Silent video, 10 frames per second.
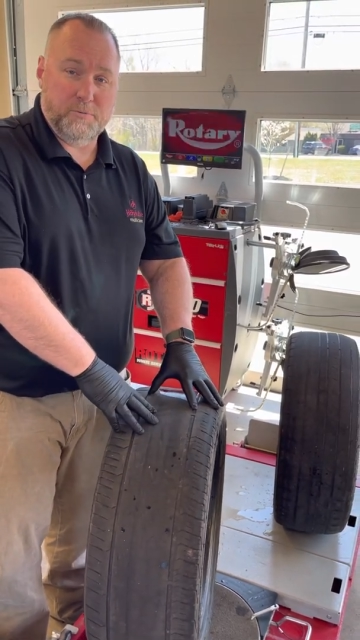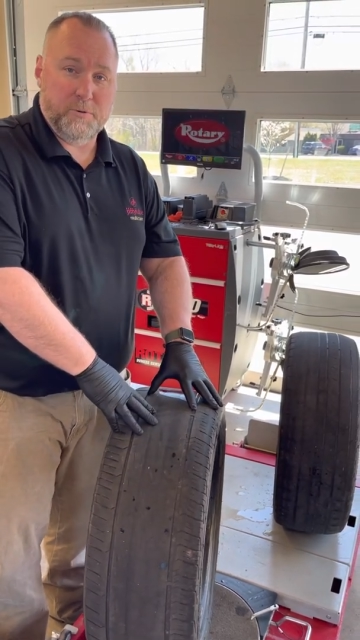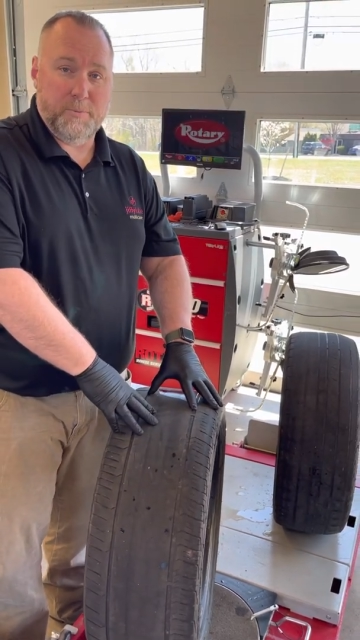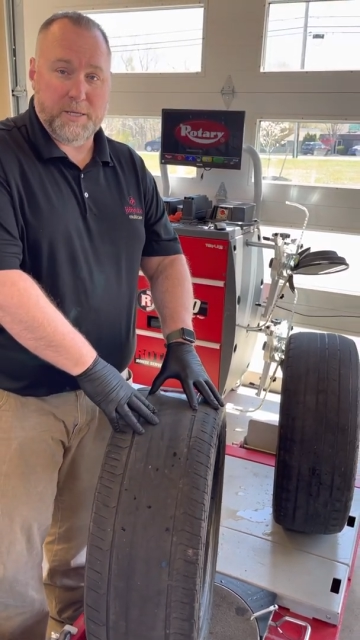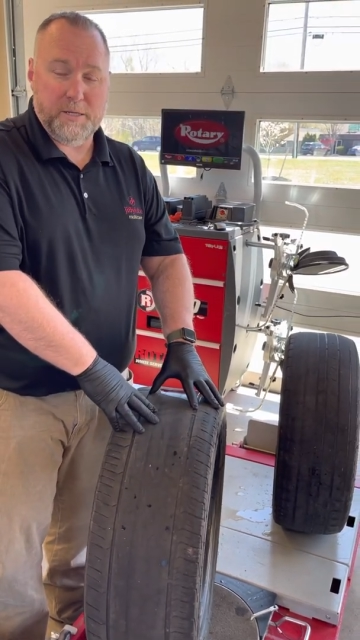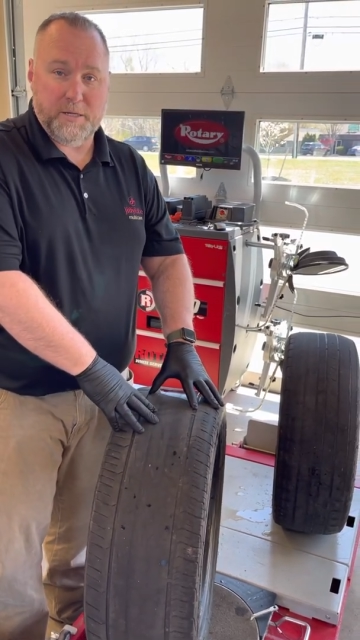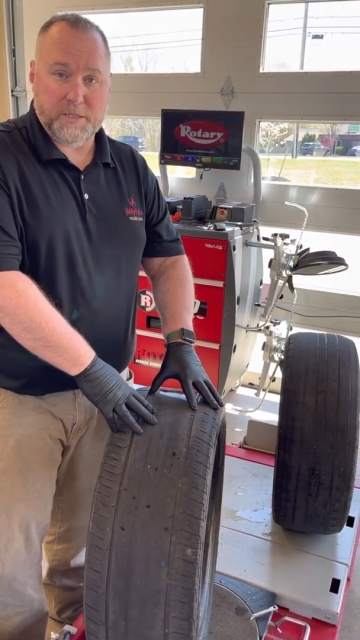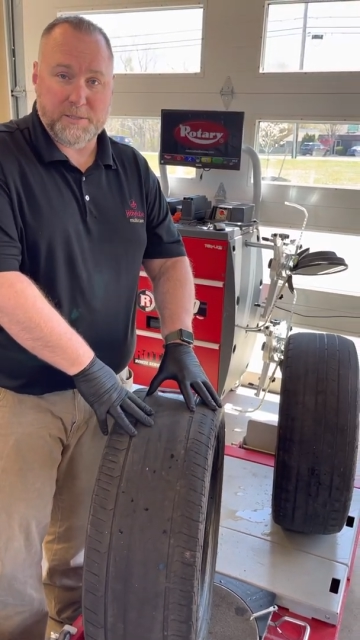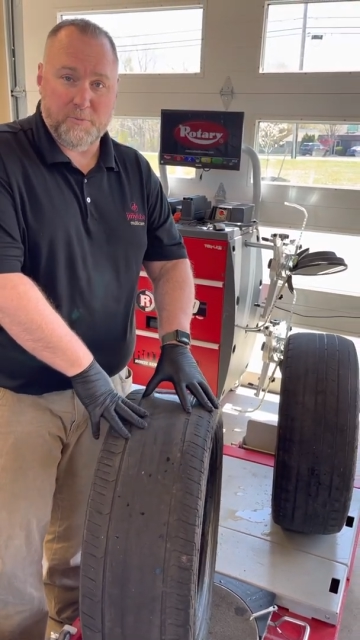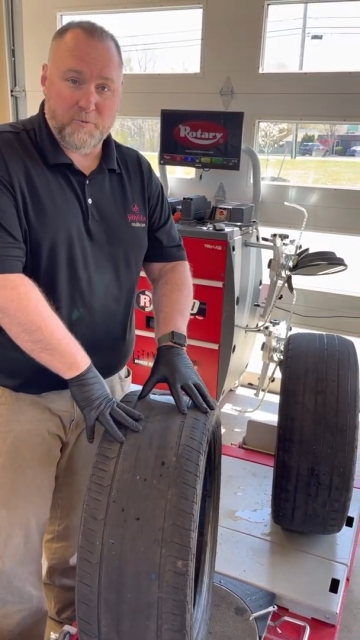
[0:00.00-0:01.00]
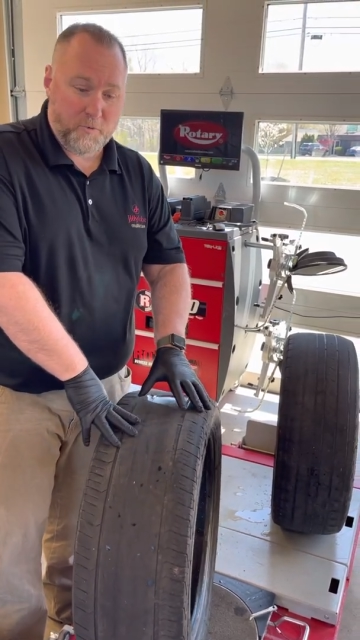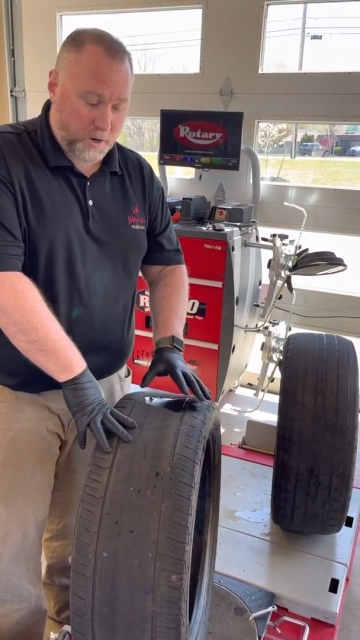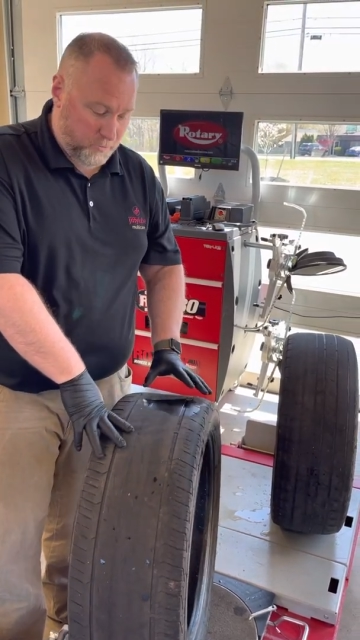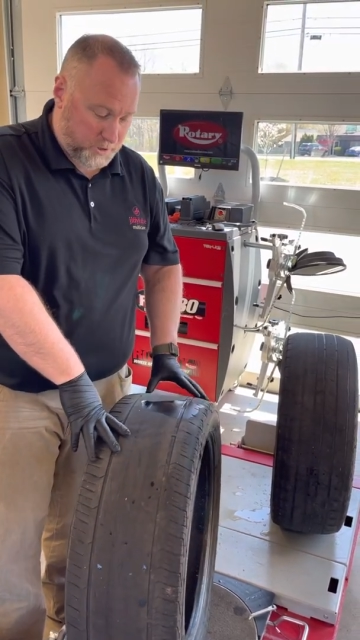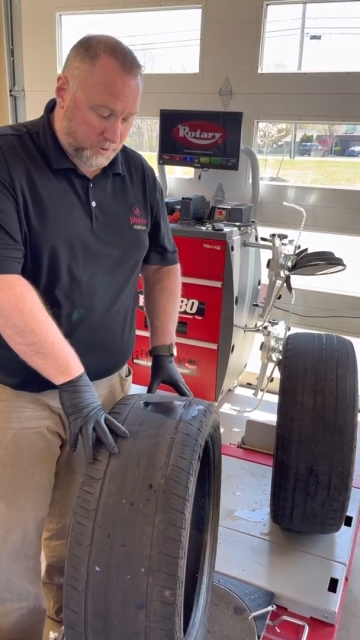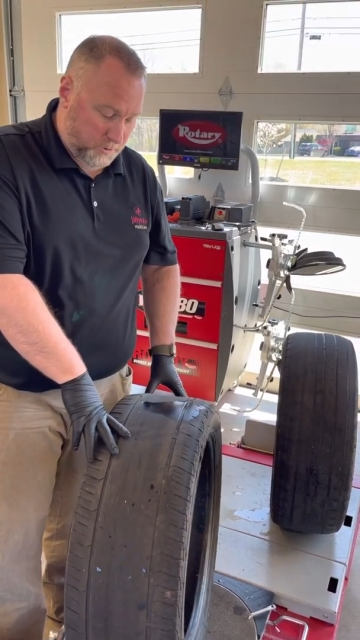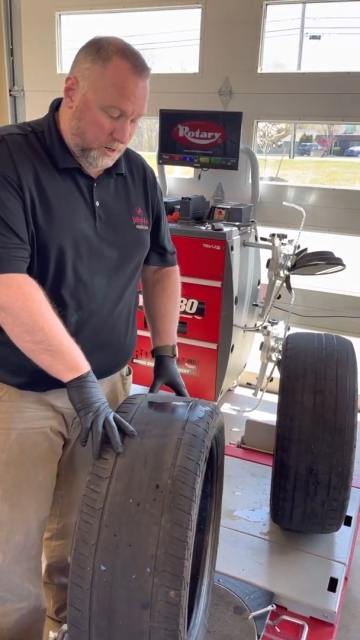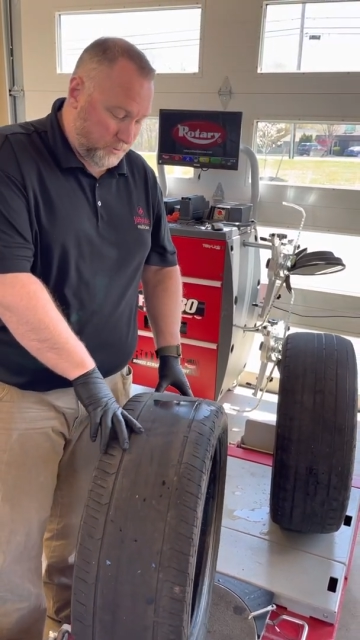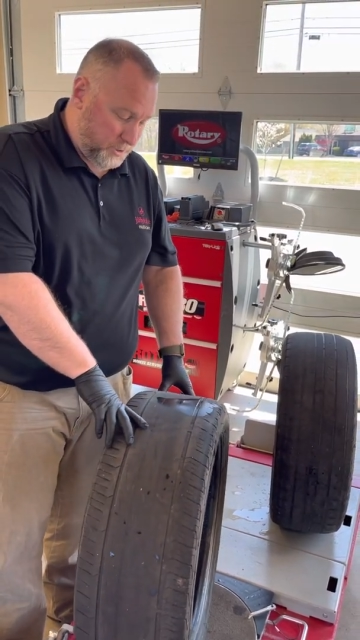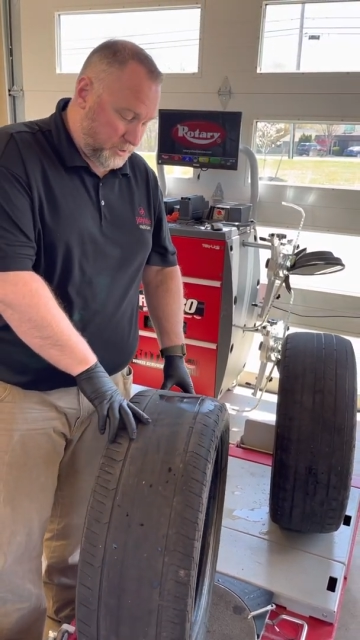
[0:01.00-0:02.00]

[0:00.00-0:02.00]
we're making the customer aware of what's going on with their